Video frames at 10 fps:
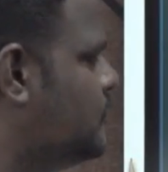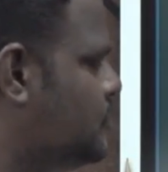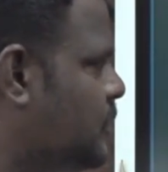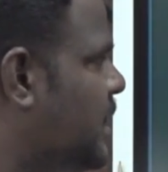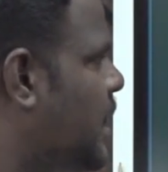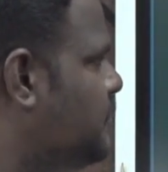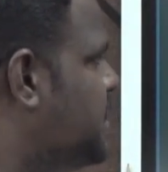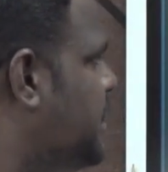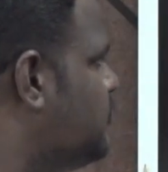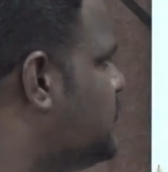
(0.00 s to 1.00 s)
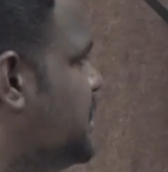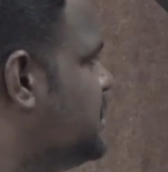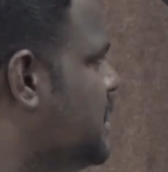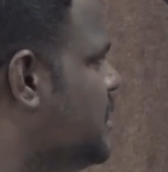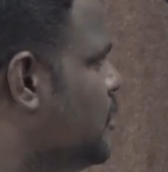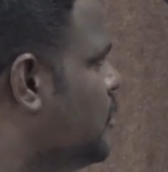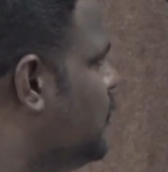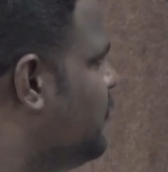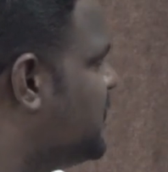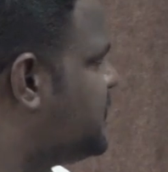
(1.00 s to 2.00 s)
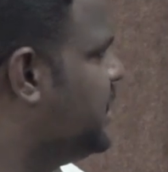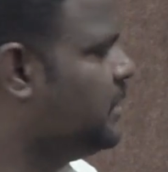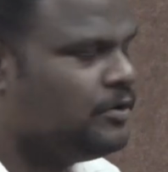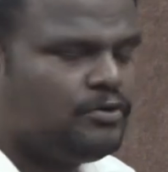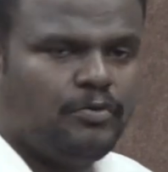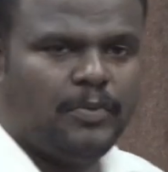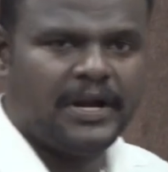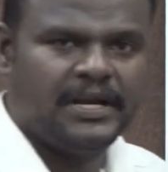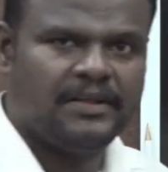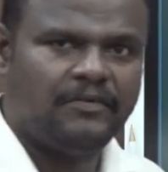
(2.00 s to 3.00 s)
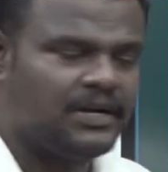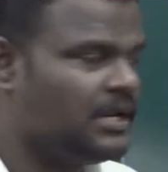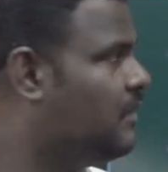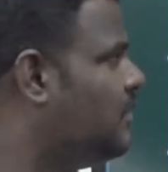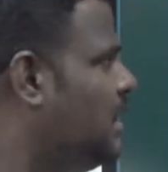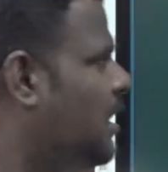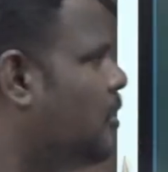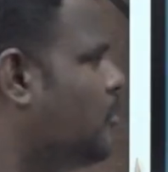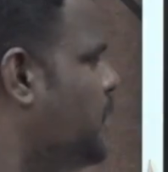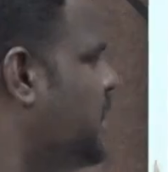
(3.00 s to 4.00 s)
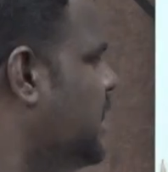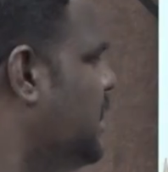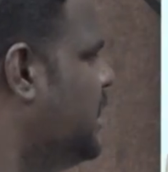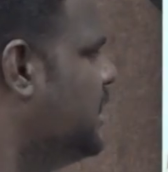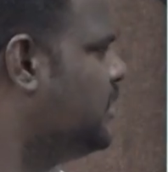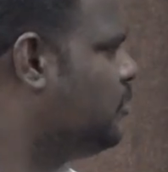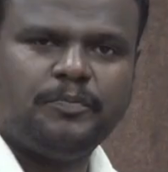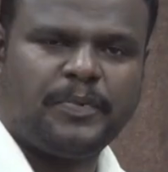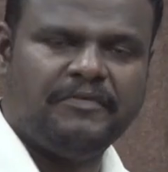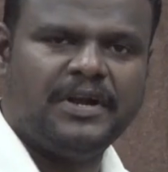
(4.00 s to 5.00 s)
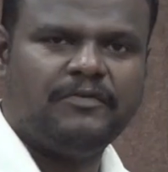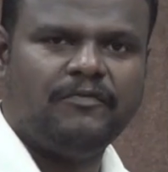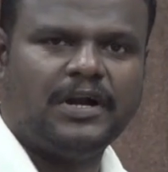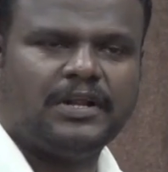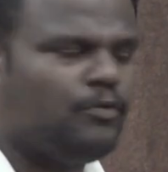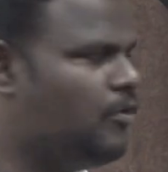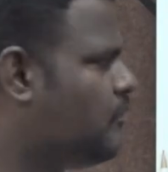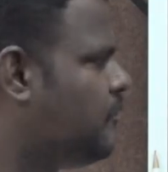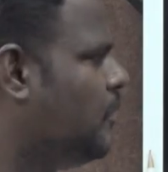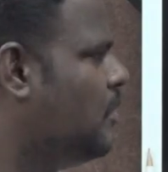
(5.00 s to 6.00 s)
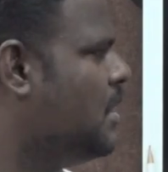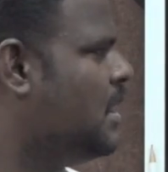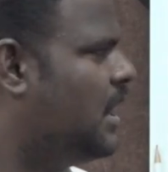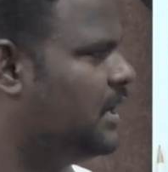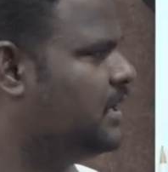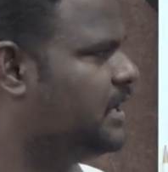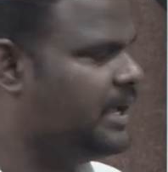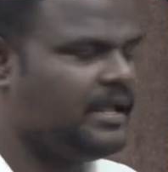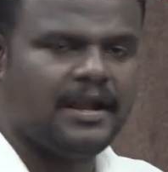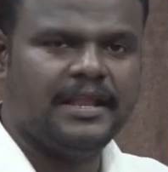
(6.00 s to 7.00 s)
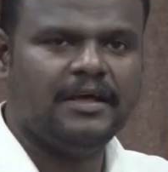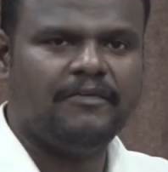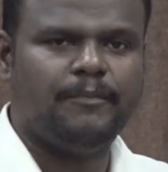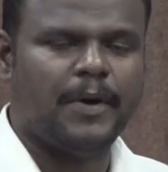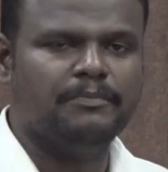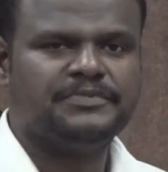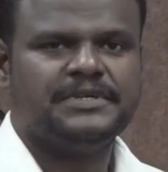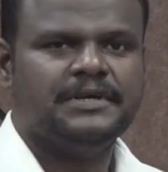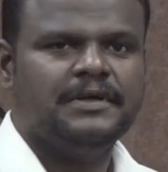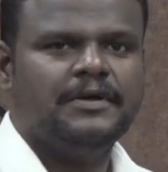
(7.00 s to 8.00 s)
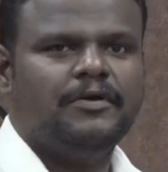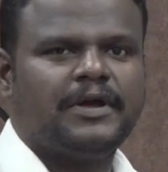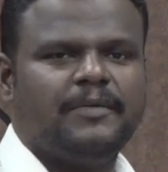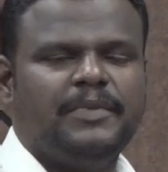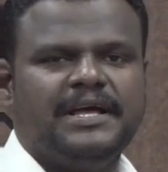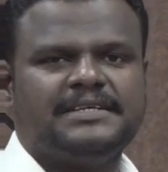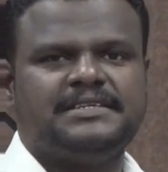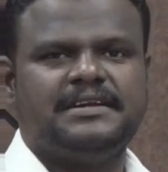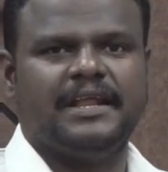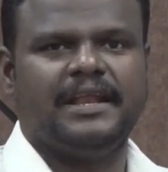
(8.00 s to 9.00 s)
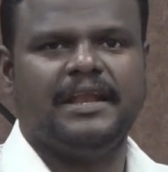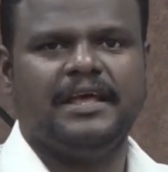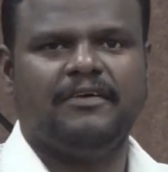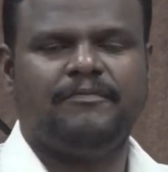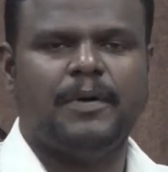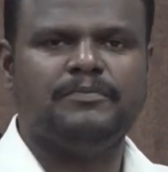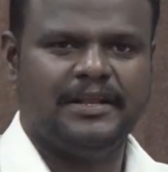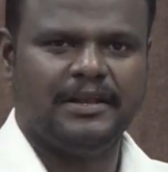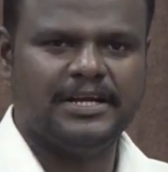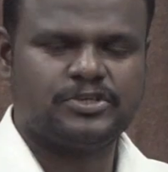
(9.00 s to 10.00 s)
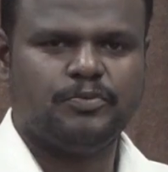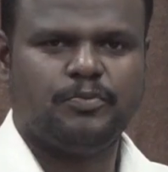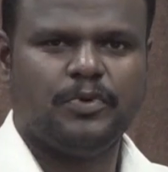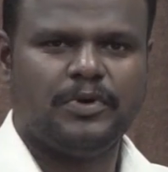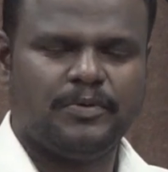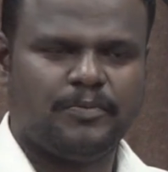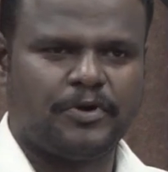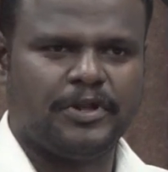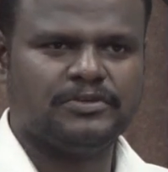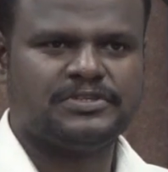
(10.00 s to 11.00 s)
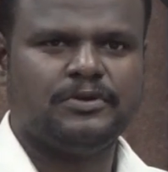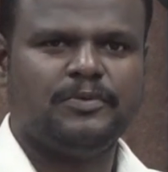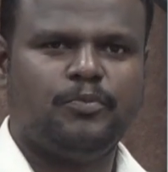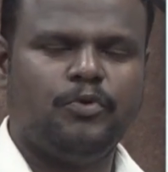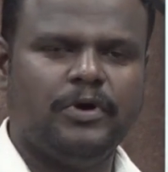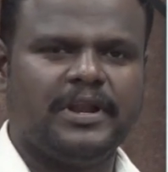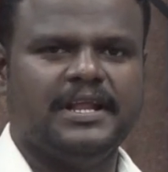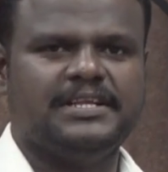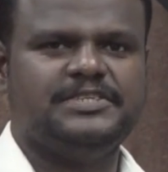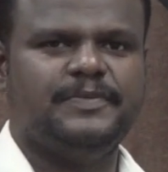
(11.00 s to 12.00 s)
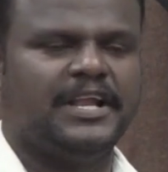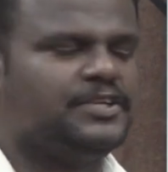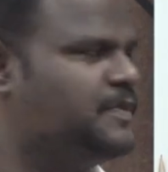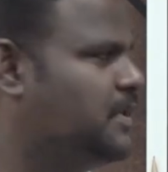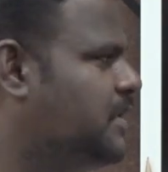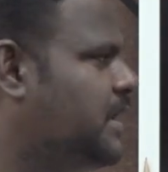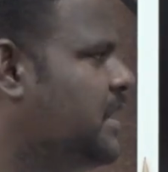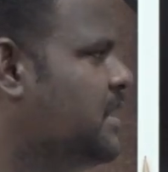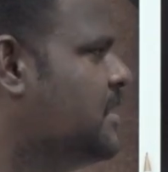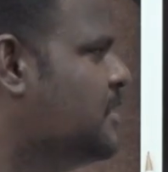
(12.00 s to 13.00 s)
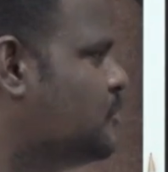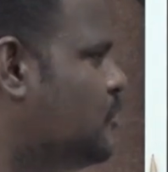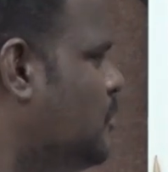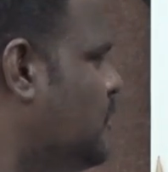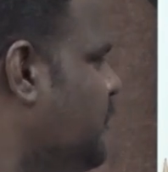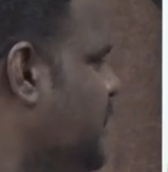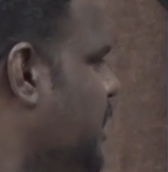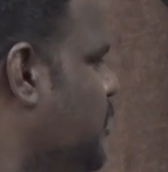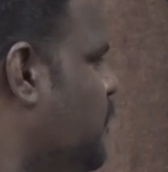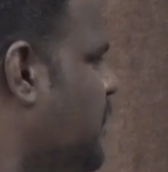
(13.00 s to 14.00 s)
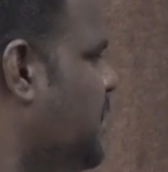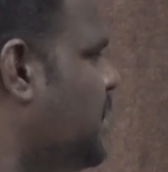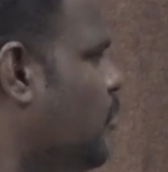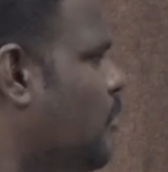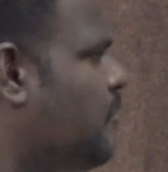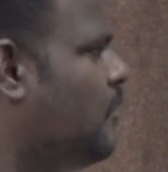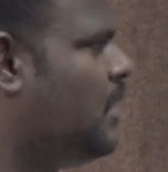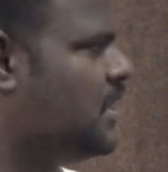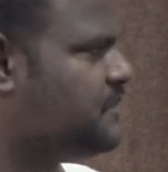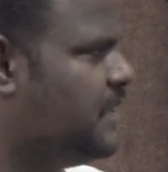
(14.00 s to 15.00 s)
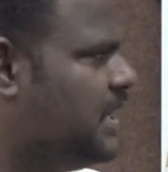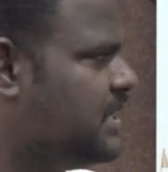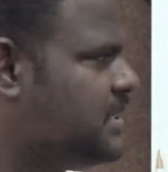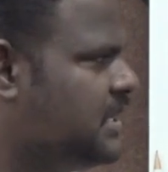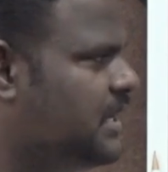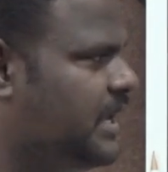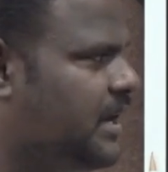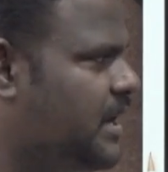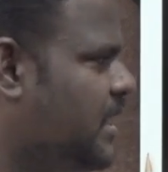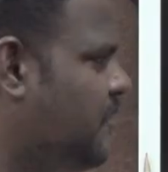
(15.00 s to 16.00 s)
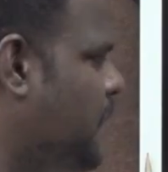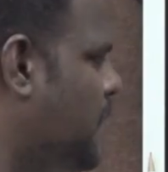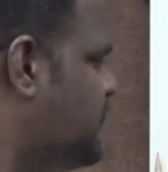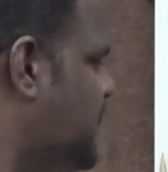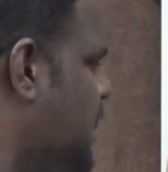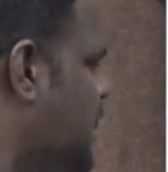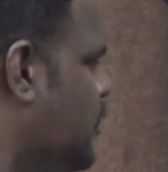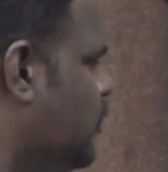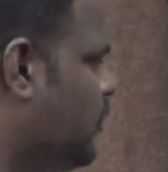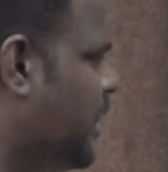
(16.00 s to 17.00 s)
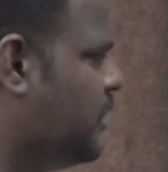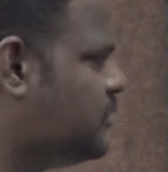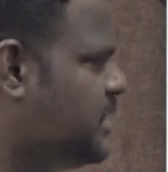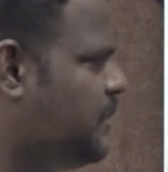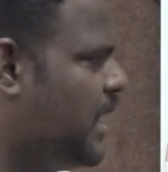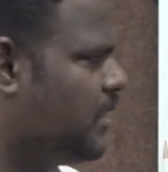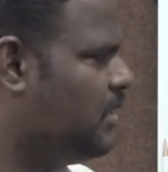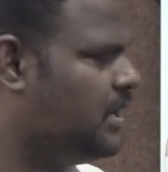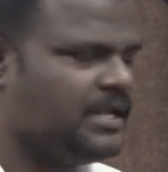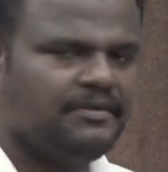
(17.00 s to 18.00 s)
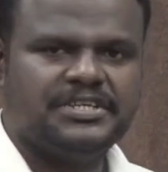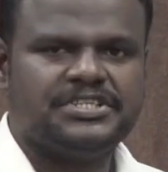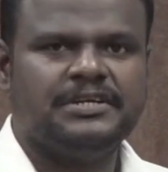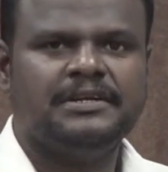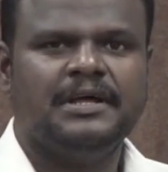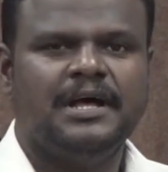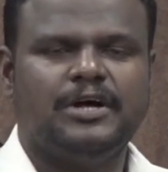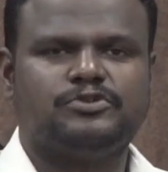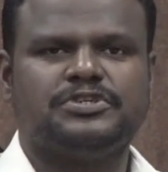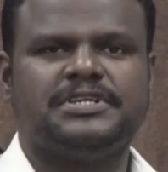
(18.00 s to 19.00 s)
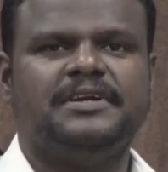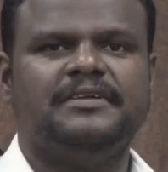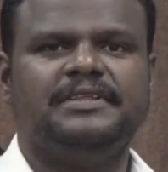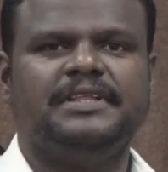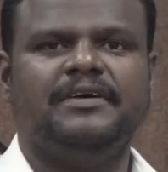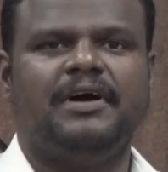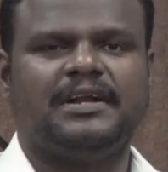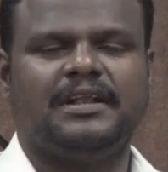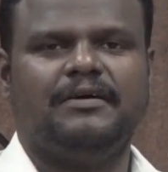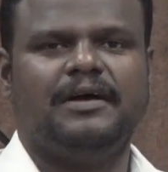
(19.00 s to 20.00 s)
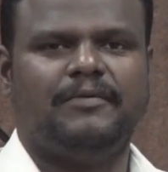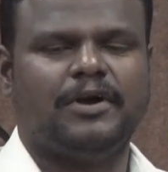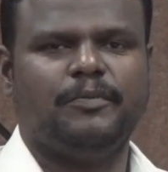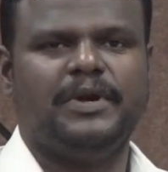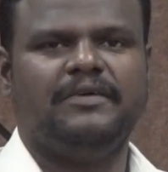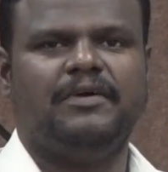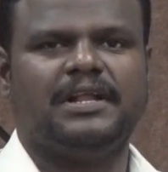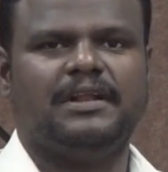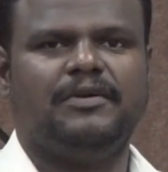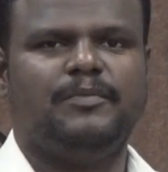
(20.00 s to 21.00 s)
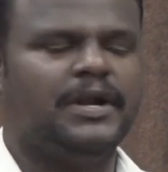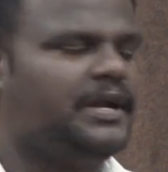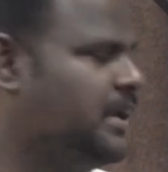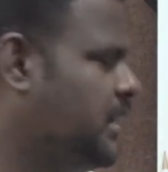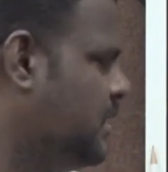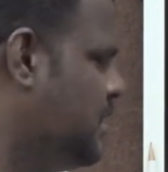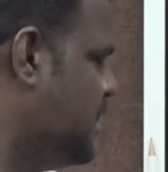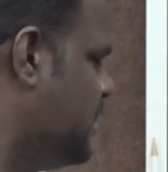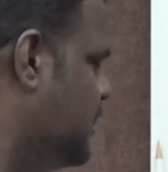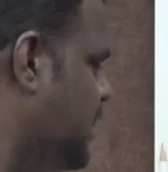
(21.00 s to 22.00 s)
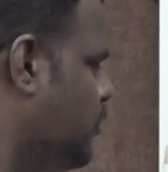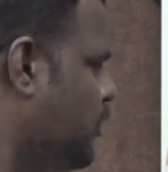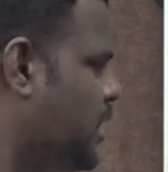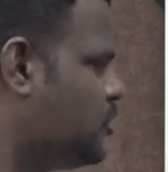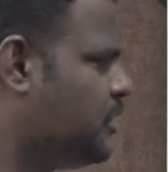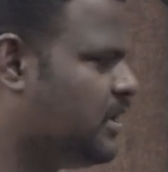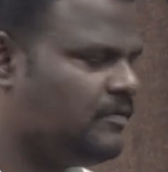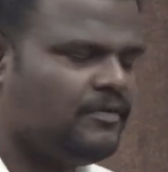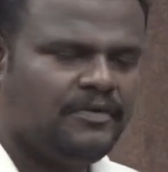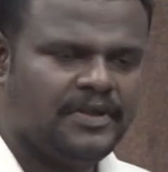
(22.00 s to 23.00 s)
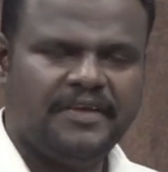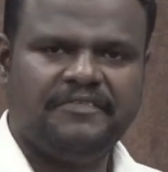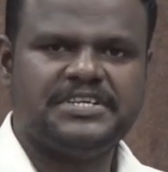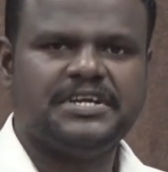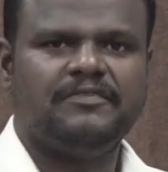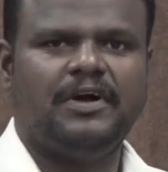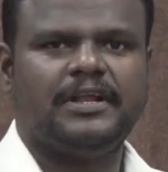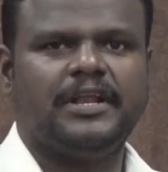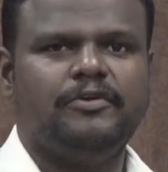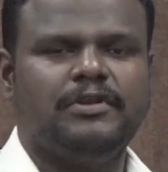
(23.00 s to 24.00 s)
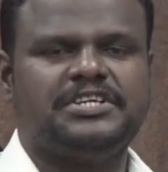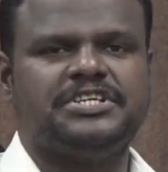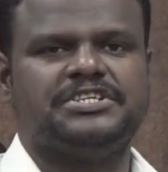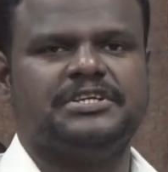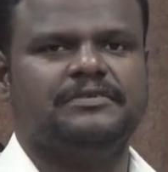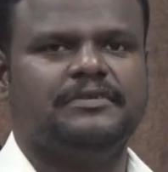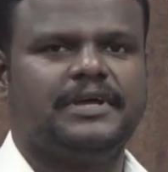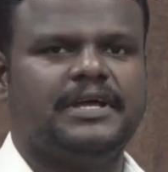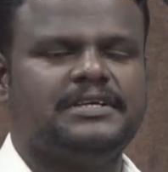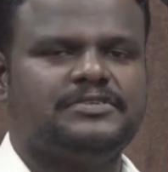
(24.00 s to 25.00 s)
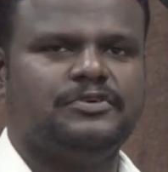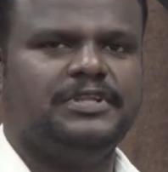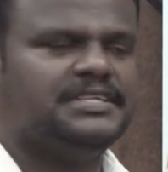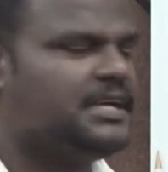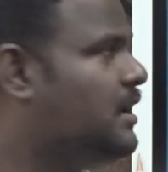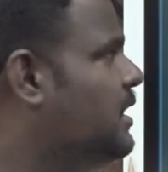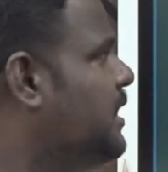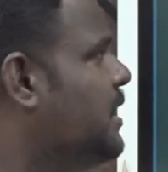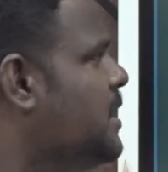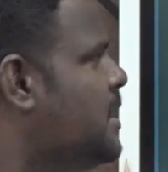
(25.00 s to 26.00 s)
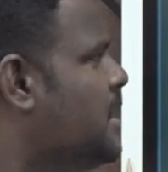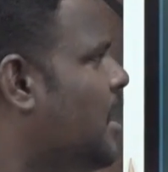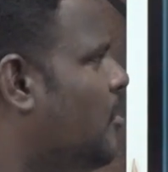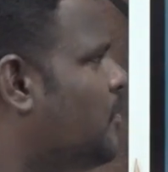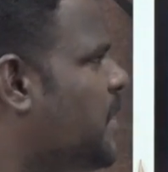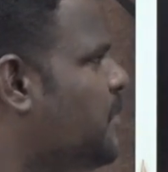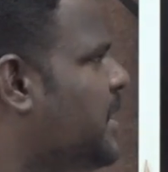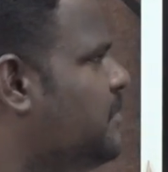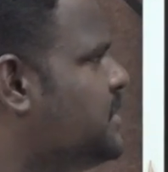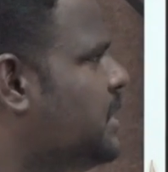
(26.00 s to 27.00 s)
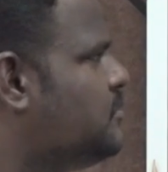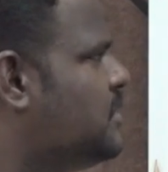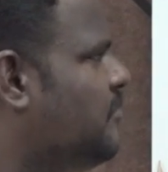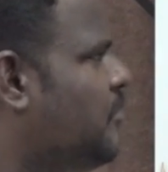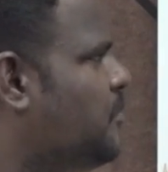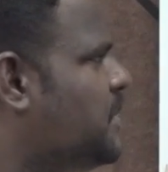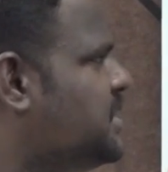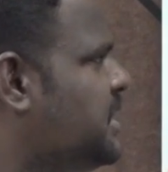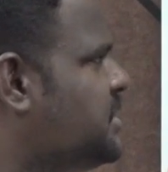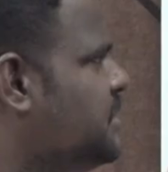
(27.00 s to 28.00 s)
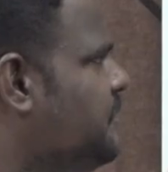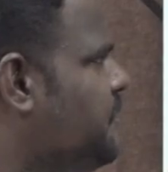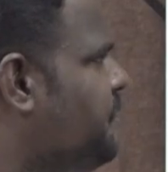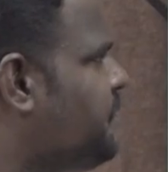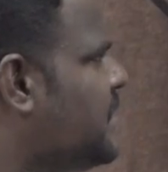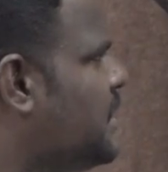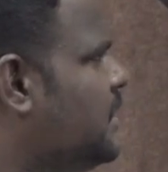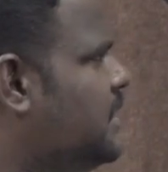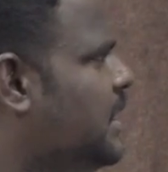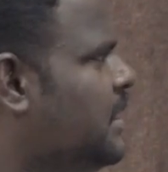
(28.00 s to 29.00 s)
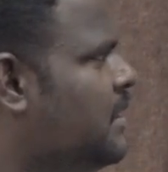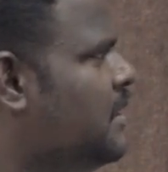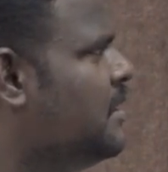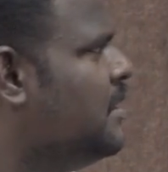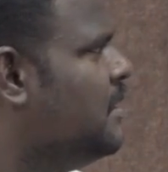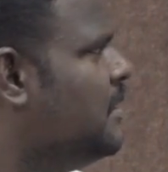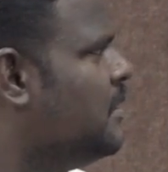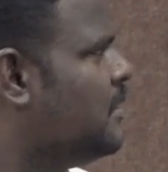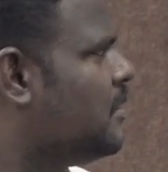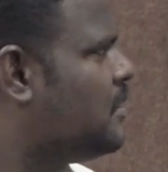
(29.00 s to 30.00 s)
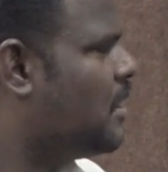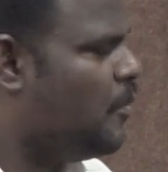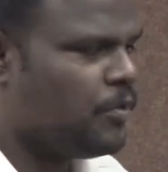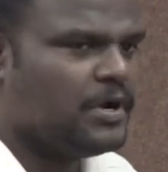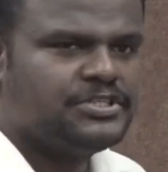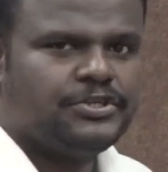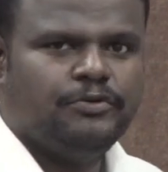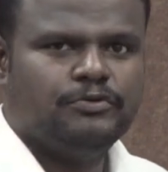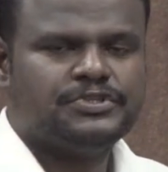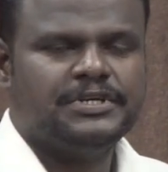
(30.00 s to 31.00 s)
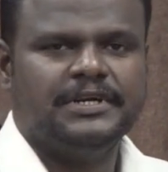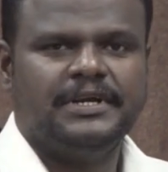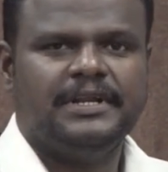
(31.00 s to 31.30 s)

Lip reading: So the objectives is, first thing, to monitor water level automatically, to prevent water overflow and dry running of pumps. Okay, because dry running of pump, it leads to produce poor energy management. Okay, so we need to prevent overflow as well as dry running of pumps, to reduce the manual intervention associated with the automatic water level monitoring, then to ensure efficient water utilization. Okay, so these are all the our primary objectives of our presentation. Then components used.